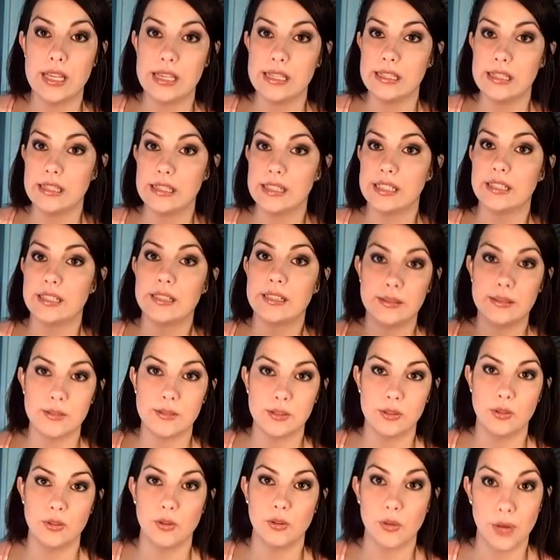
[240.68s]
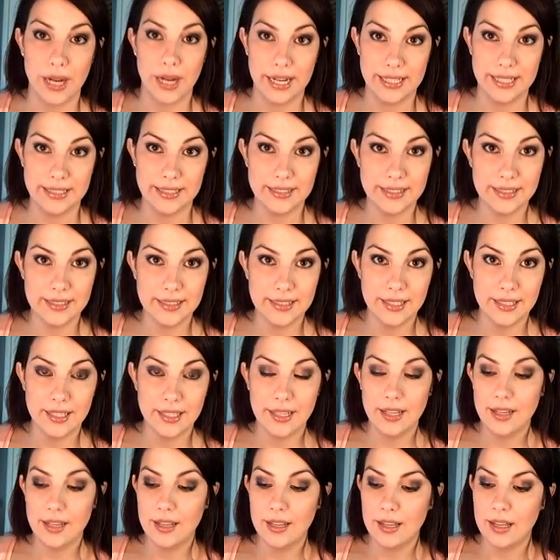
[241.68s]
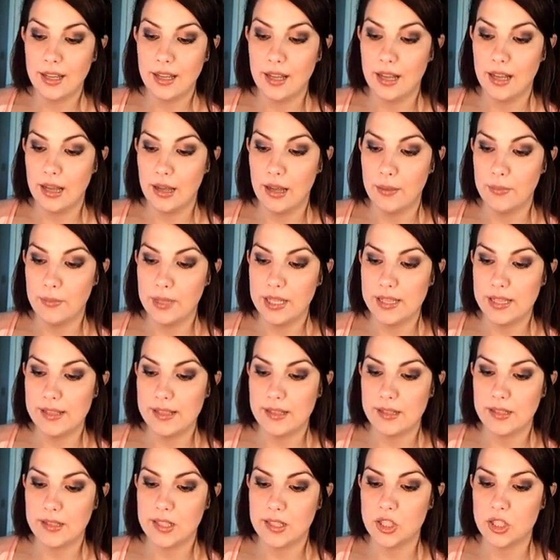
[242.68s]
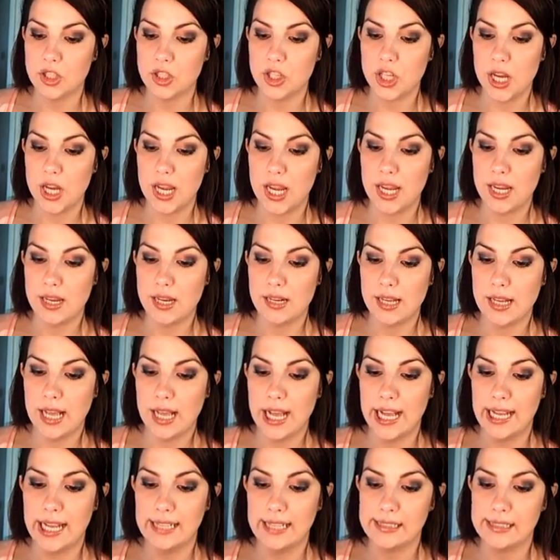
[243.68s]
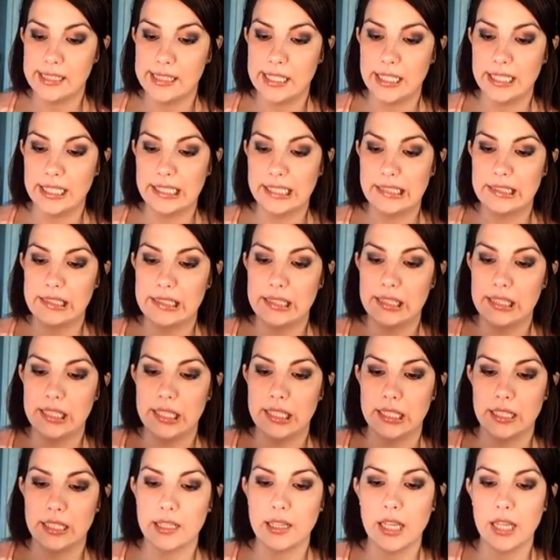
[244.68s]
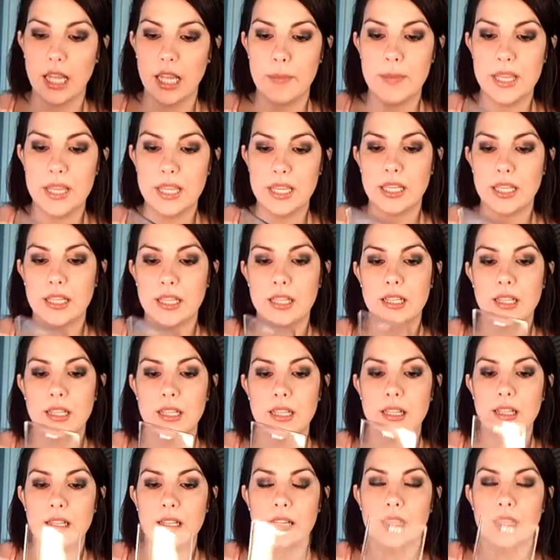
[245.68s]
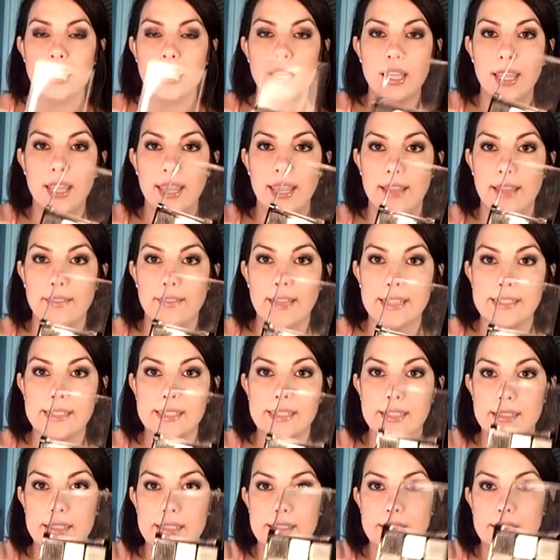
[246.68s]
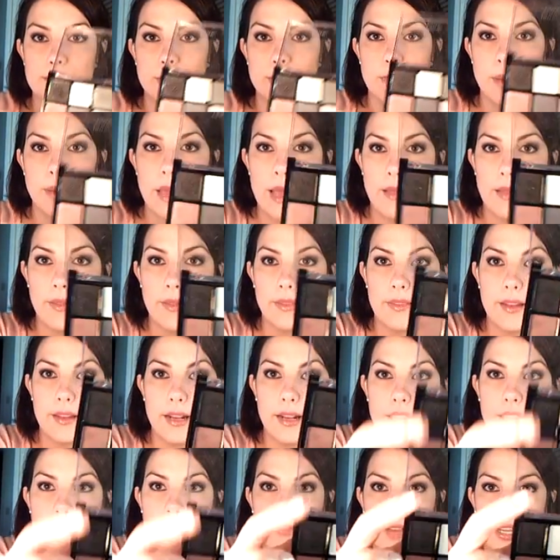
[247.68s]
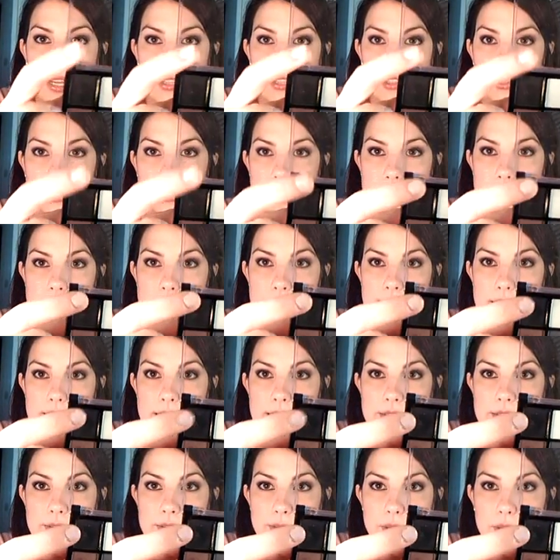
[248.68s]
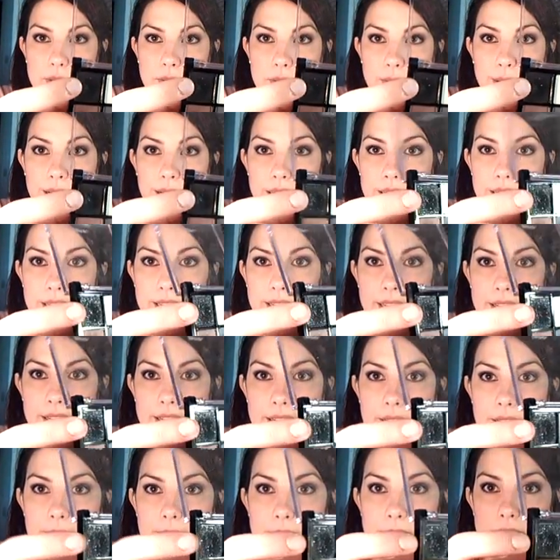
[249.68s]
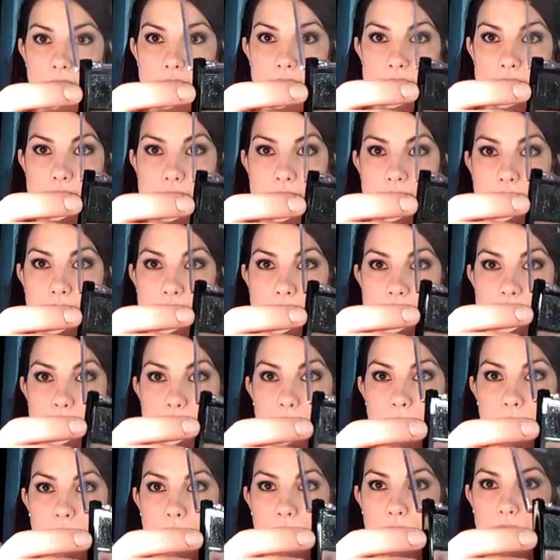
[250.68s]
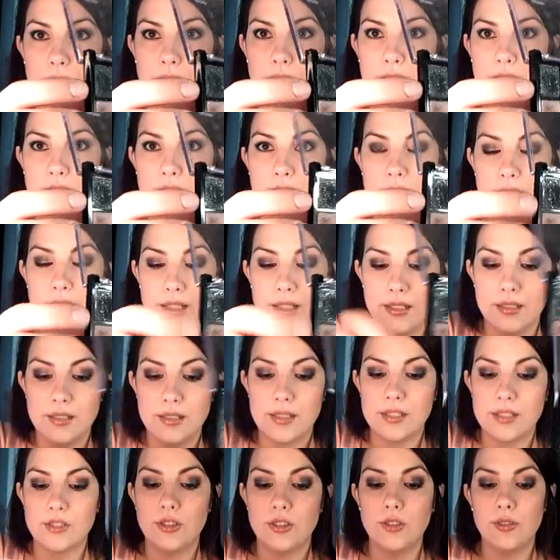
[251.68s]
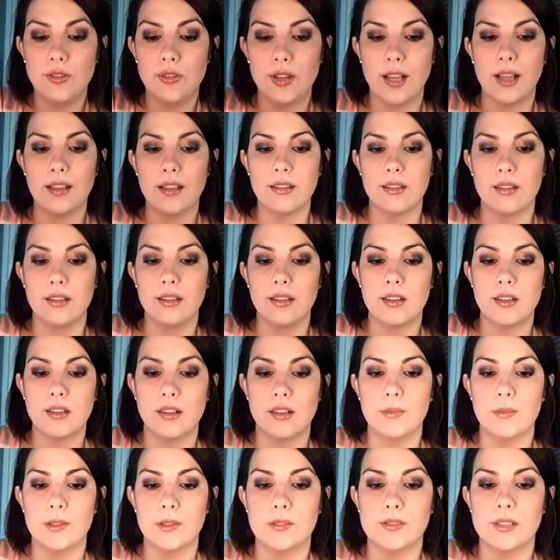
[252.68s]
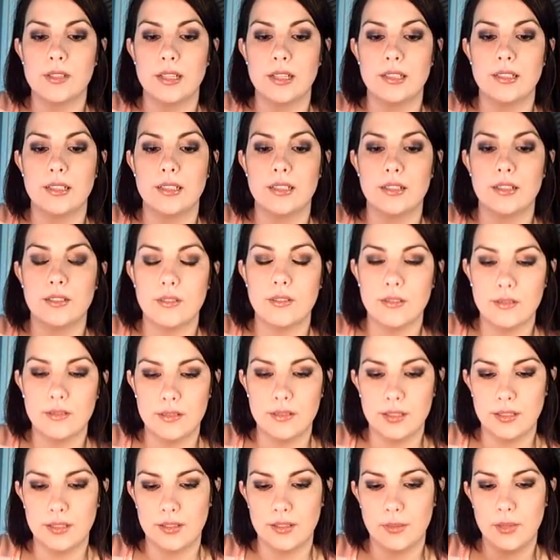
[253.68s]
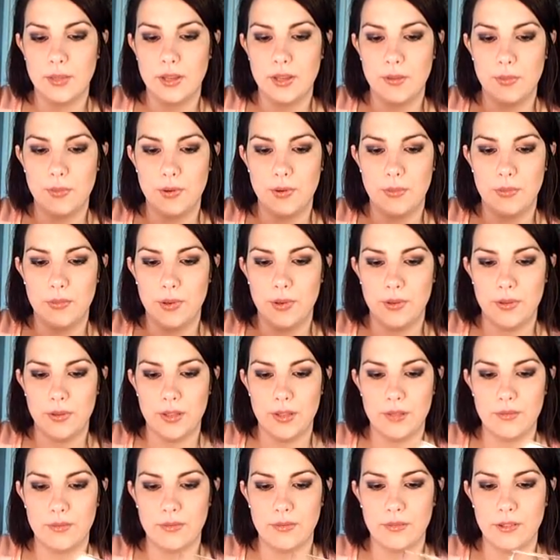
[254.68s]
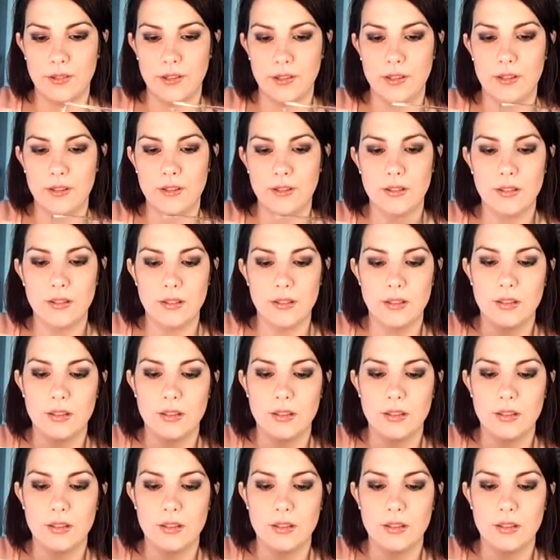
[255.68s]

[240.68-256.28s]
is great is Jane Ising's in Clubbing. And that's in this little palette that I have. Actually, it's this one right here. You can see that sparkle. Do the two not look almost identical? Here, let me open them both up for you.